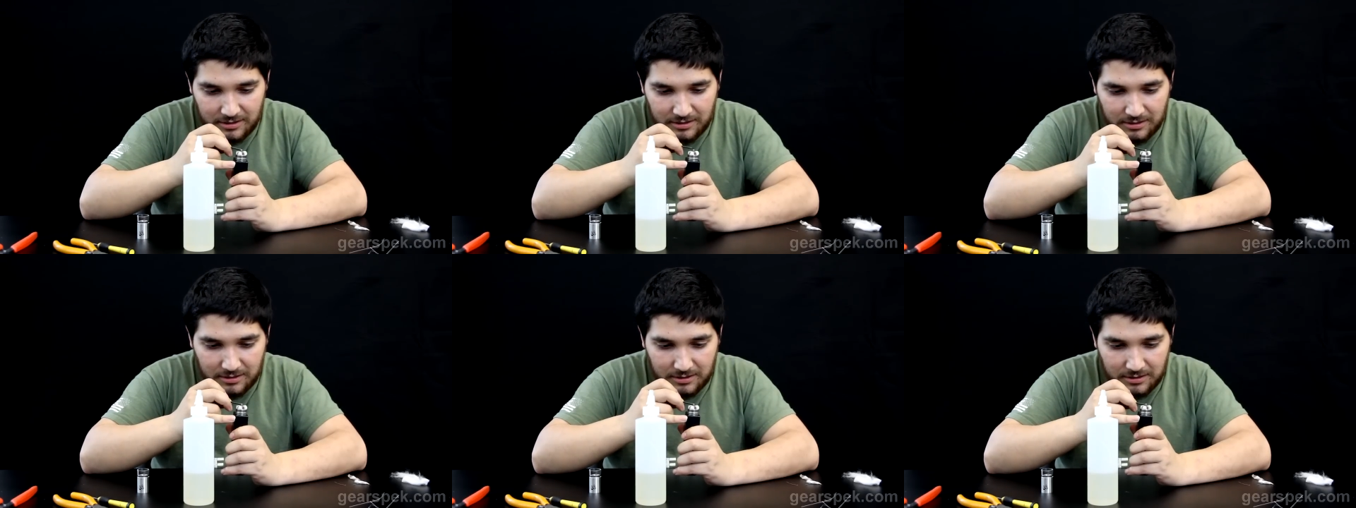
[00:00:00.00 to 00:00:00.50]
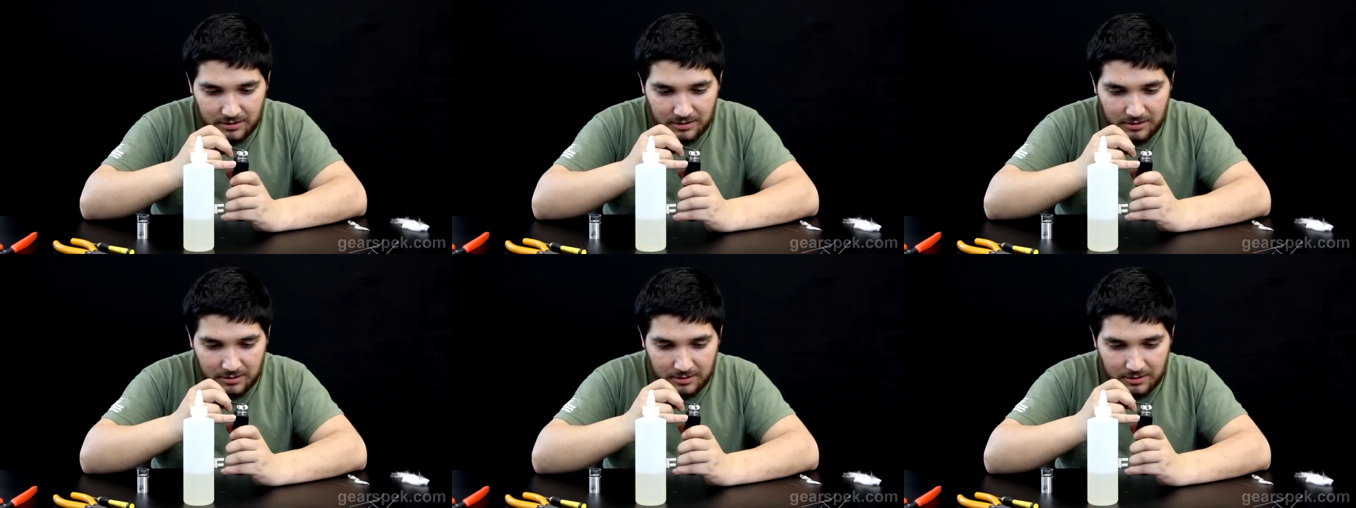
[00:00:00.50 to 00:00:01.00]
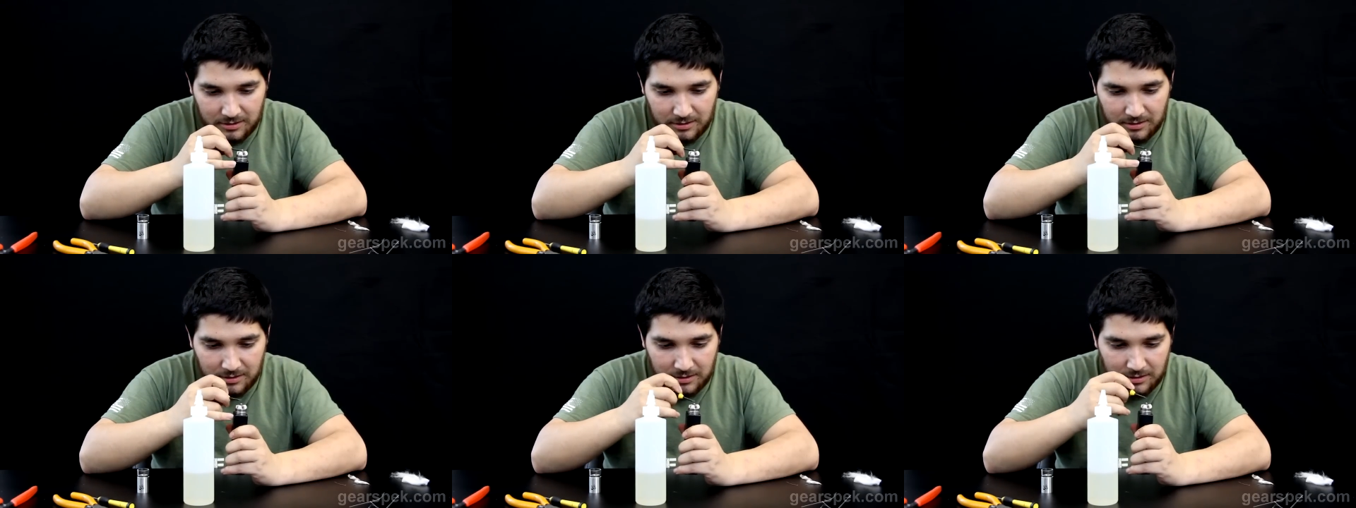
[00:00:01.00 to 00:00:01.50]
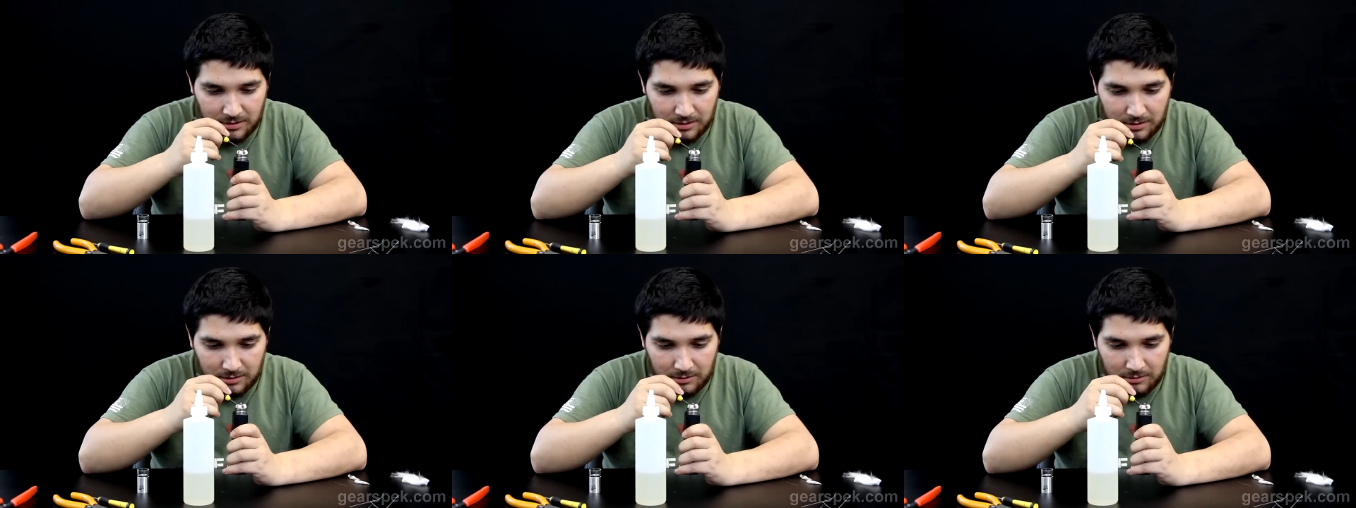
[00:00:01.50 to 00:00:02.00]

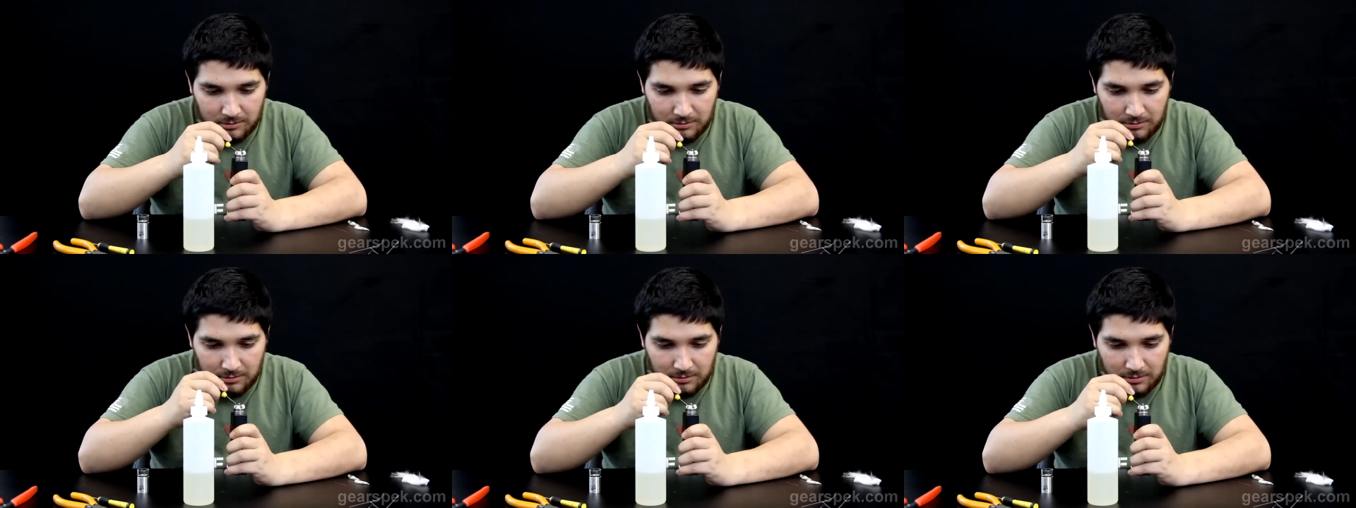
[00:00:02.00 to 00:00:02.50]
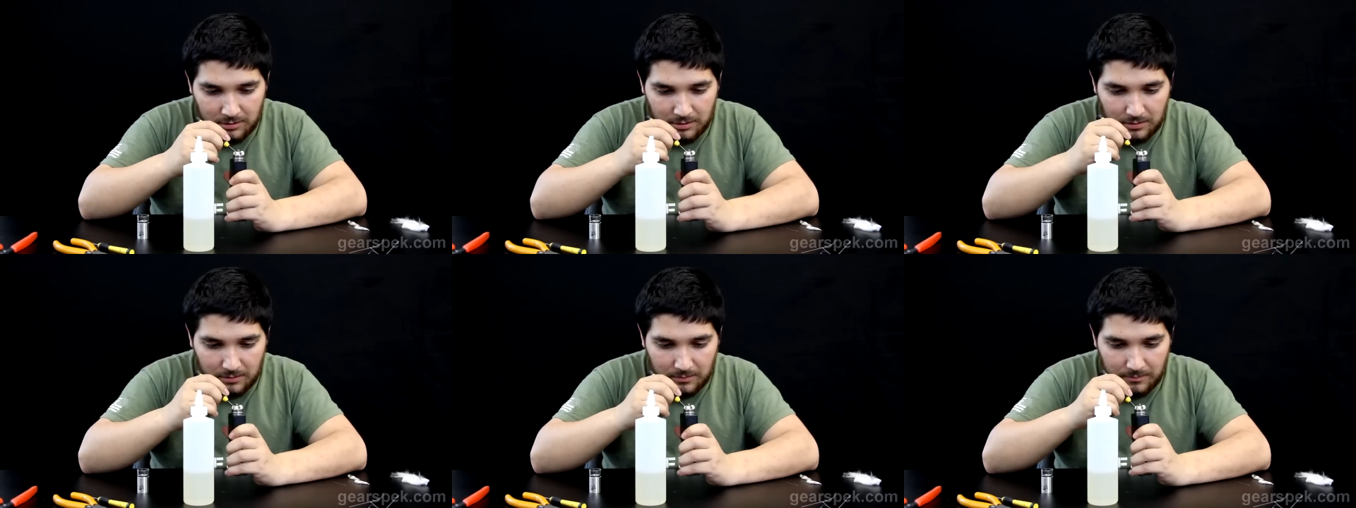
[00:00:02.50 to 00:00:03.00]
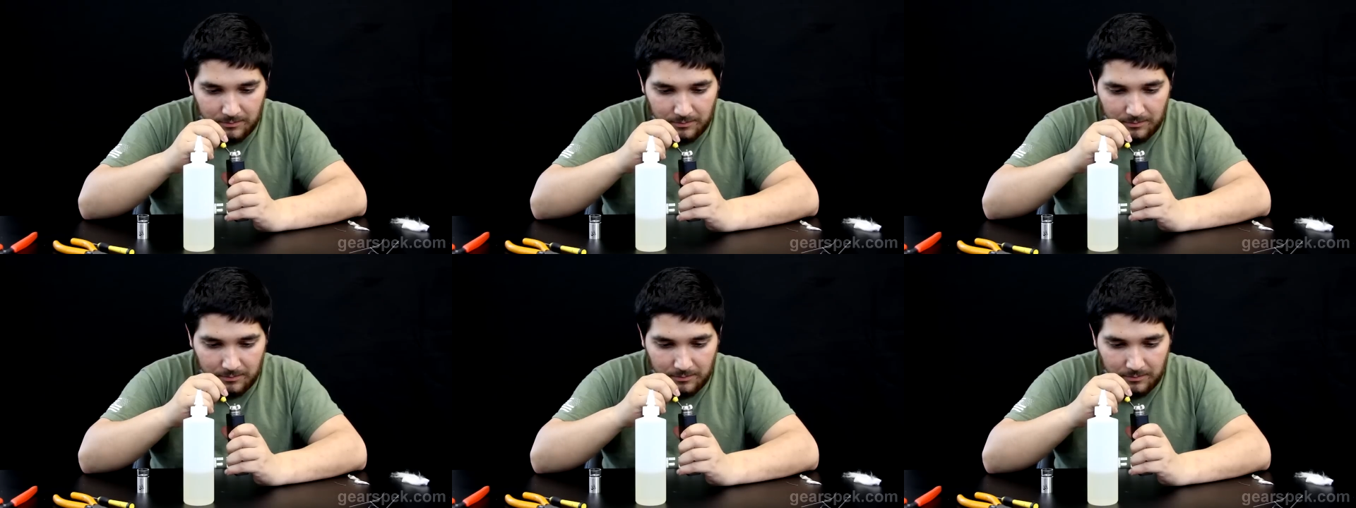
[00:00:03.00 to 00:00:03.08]
[no speech]